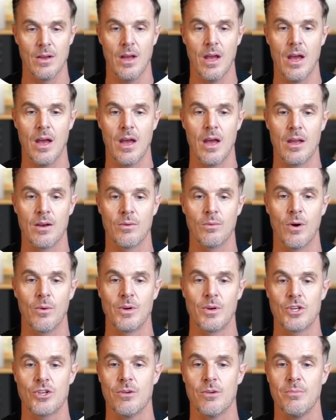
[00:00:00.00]
And what
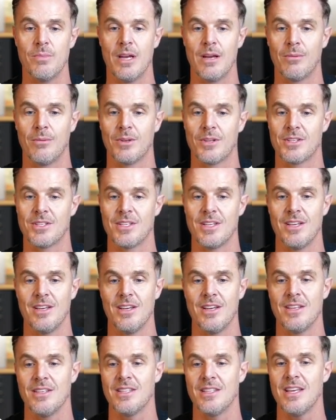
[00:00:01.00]
we should be able to see
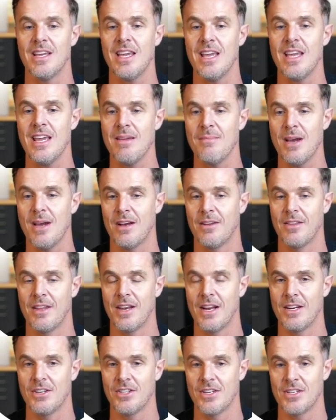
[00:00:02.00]
is the email that
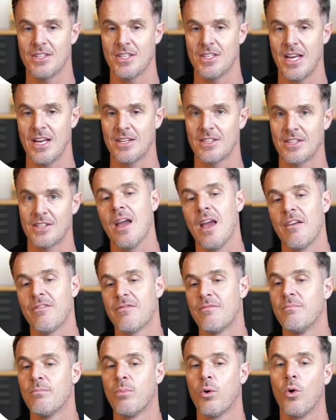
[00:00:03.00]
I just sent.
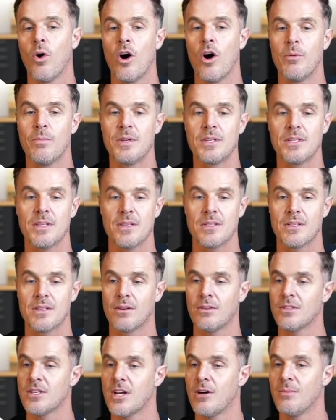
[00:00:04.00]
If Mpho opens this,
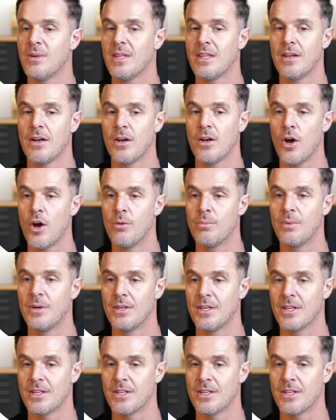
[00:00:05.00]
it'll tell me that it opened